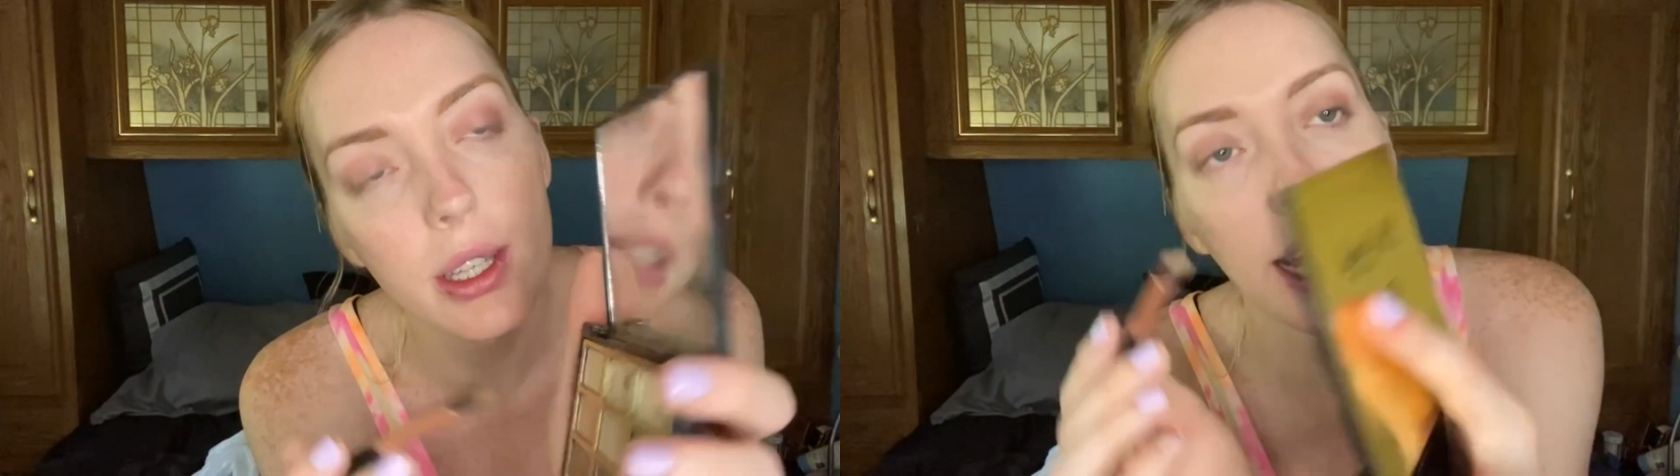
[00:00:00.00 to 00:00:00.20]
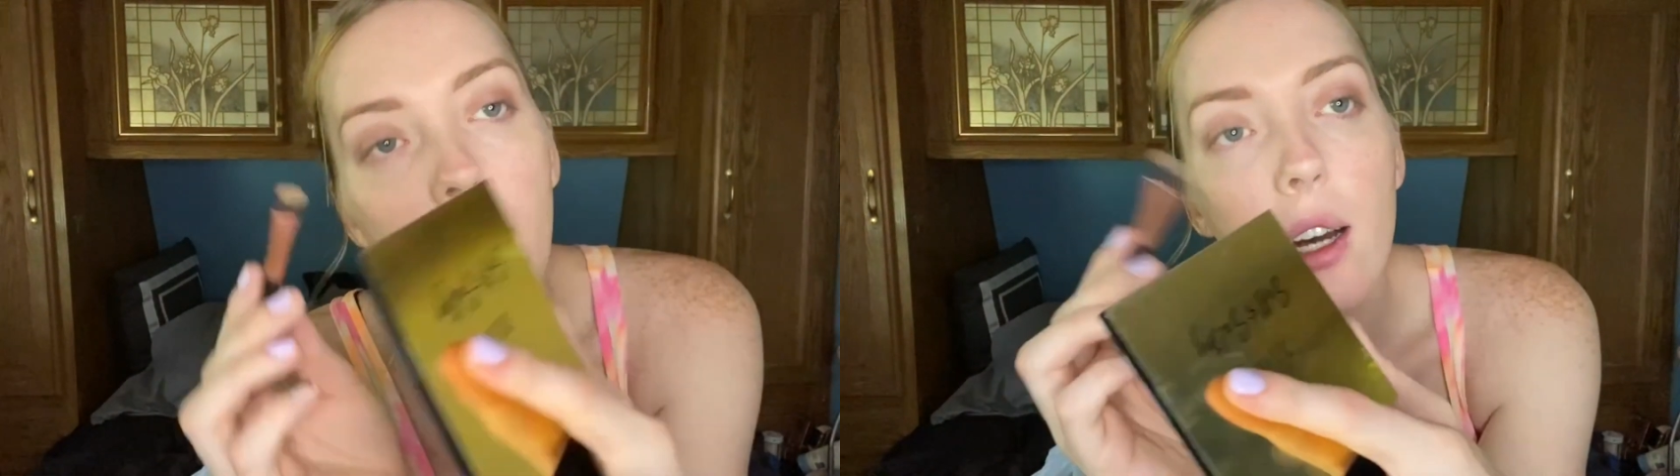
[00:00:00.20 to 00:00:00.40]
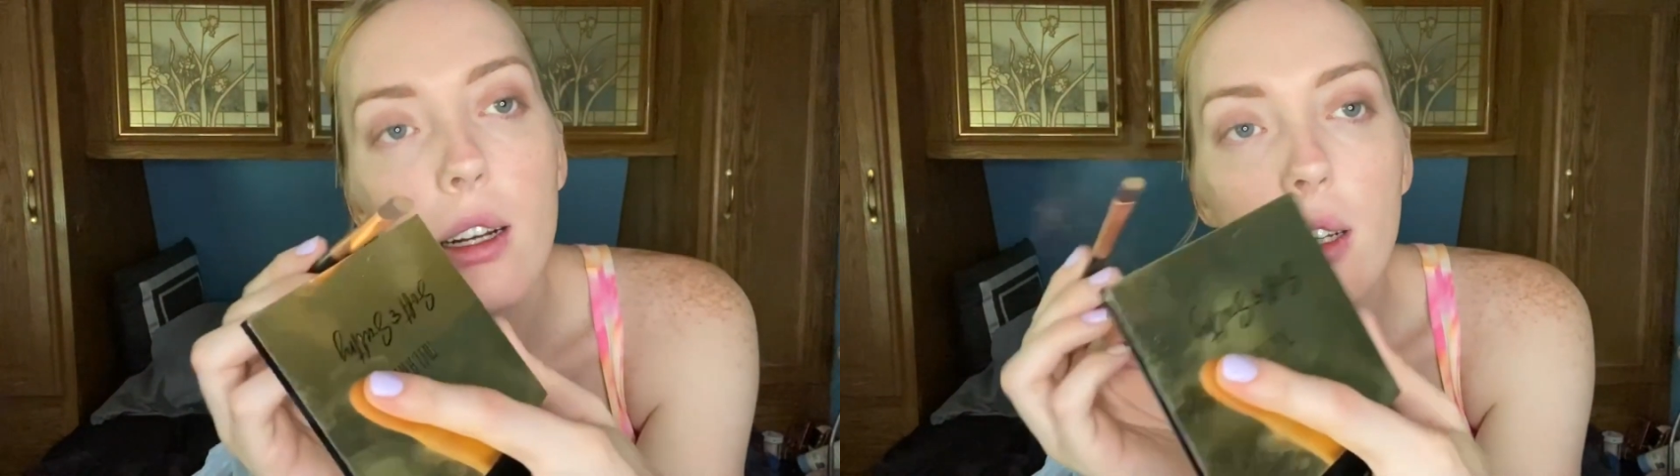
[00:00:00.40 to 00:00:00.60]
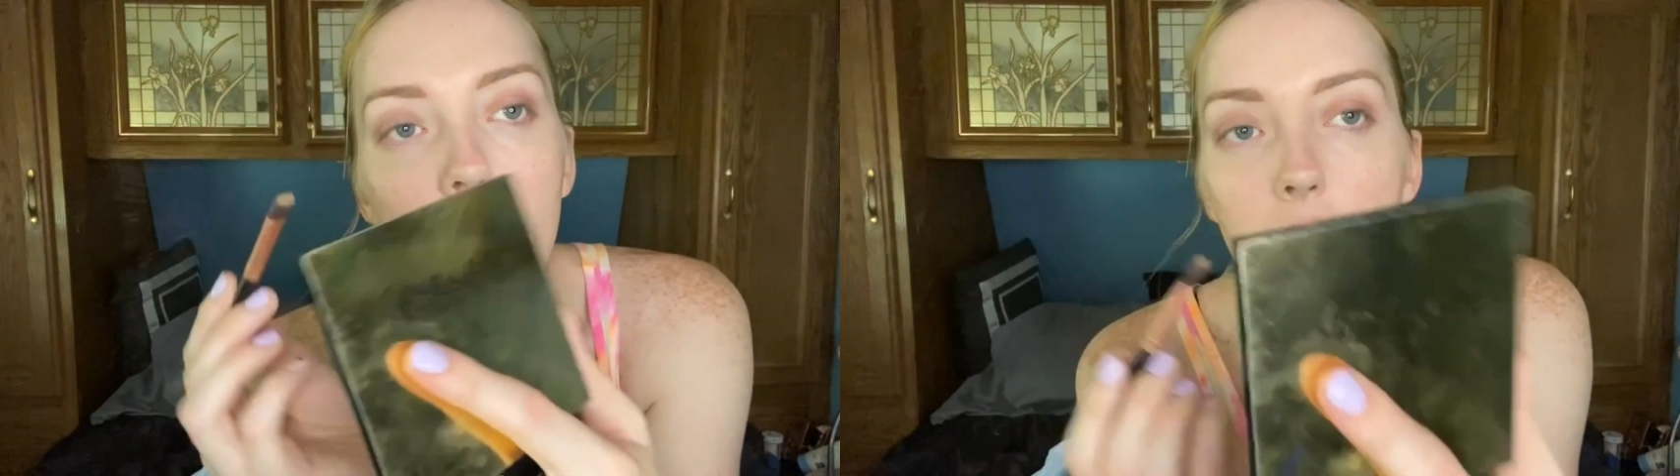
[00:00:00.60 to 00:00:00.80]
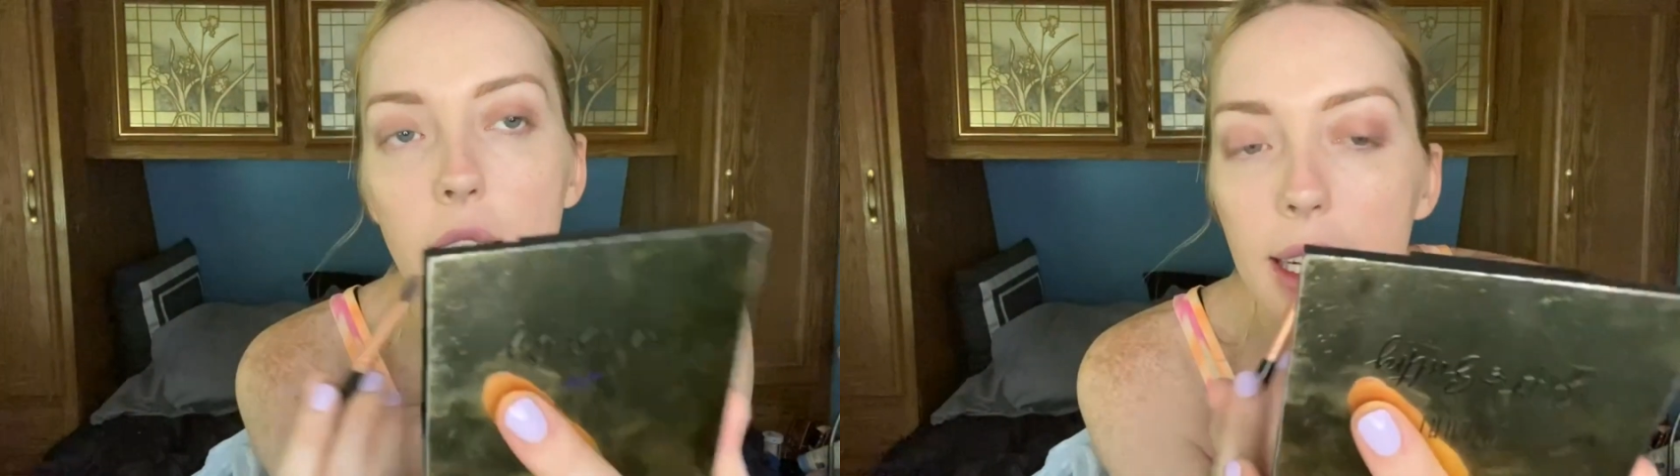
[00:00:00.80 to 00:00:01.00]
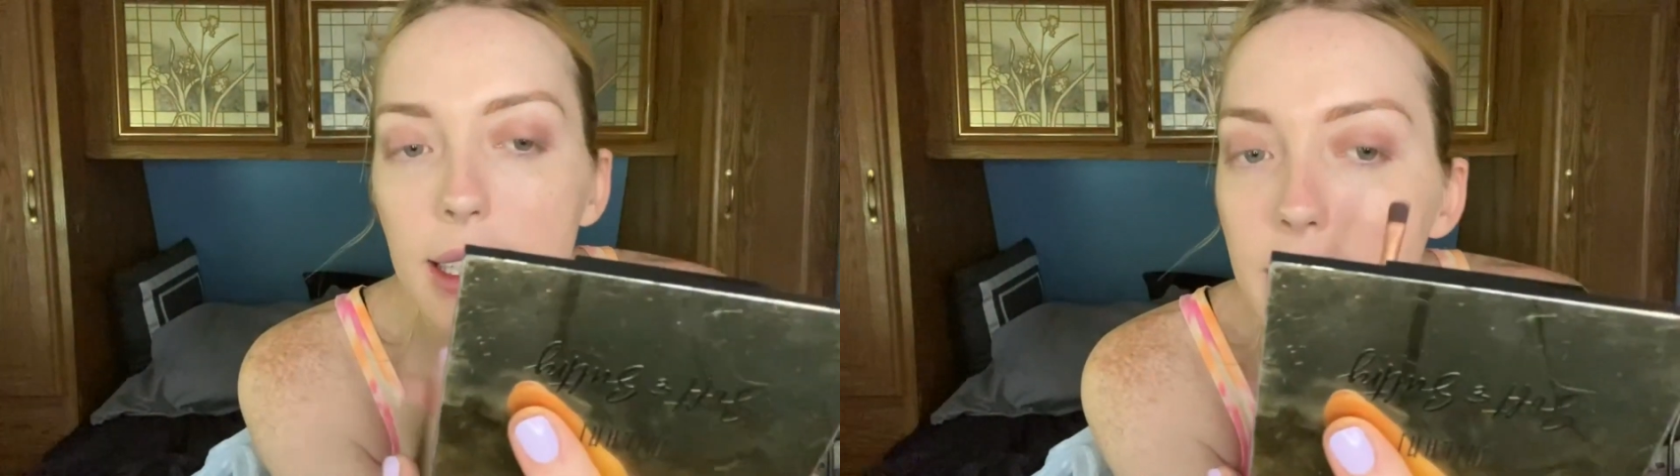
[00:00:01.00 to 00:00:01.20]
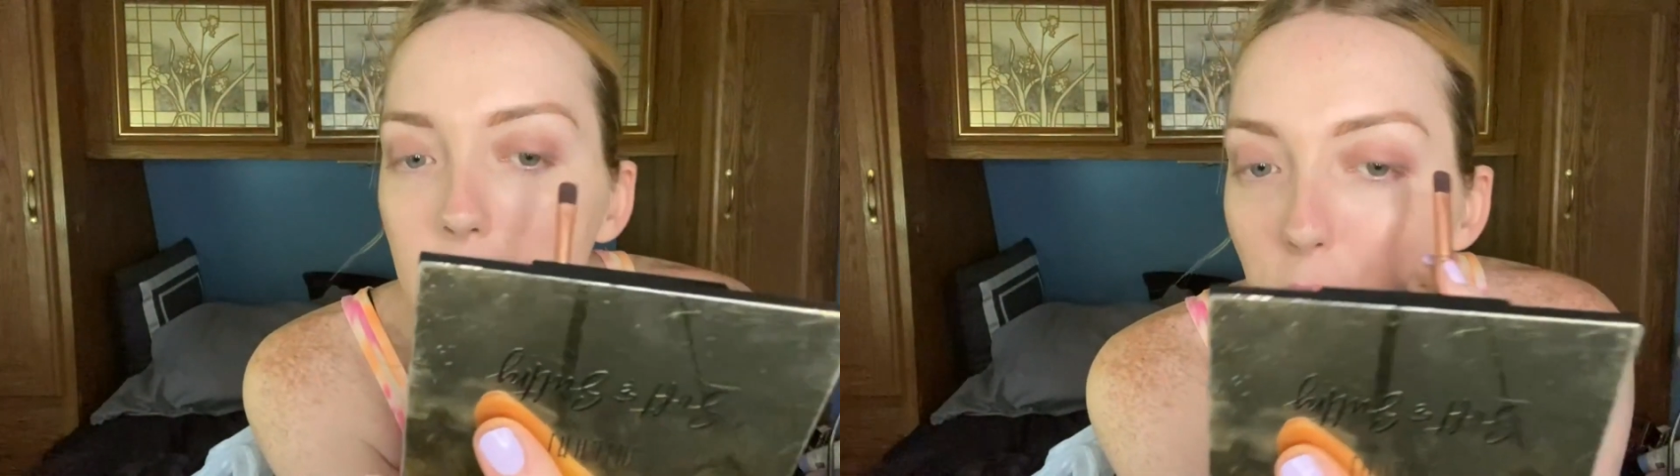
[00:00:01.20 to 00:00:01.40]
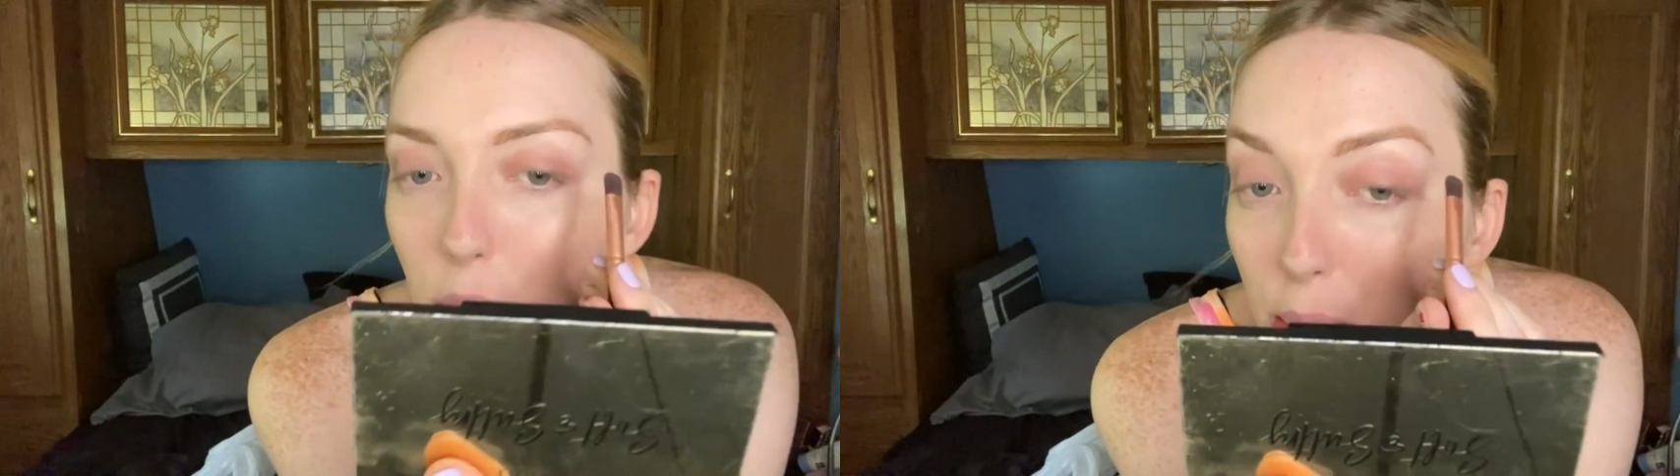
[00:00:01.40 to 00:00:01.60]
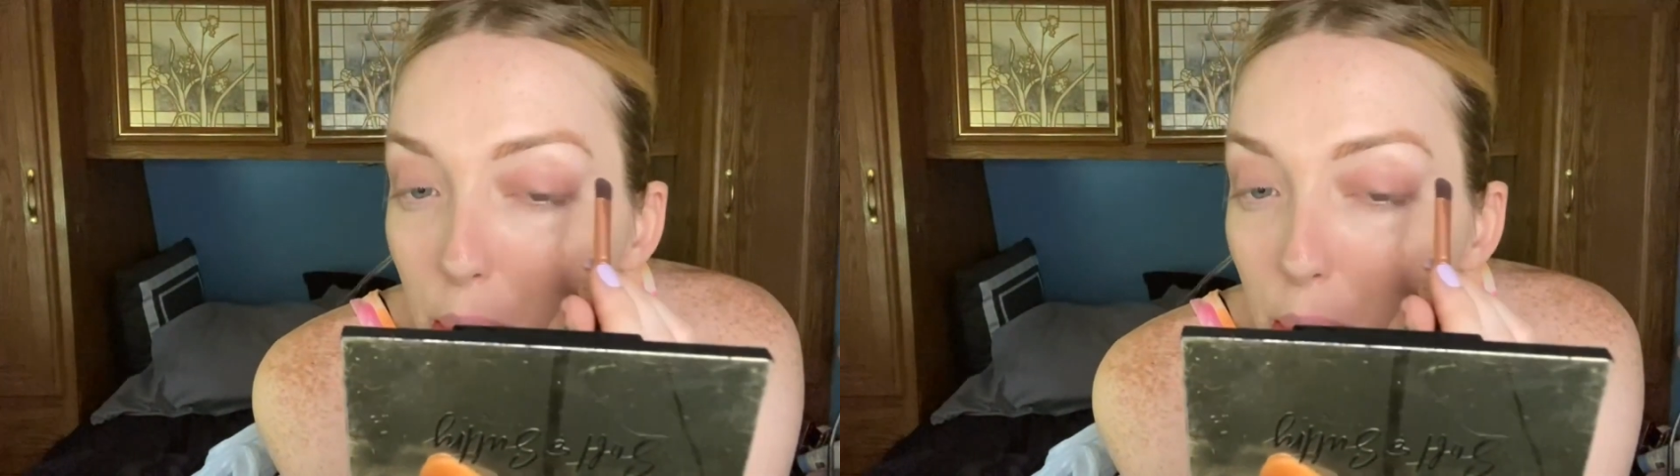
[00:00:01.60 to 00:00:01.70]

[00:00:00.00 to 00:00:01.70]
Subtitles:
that is simply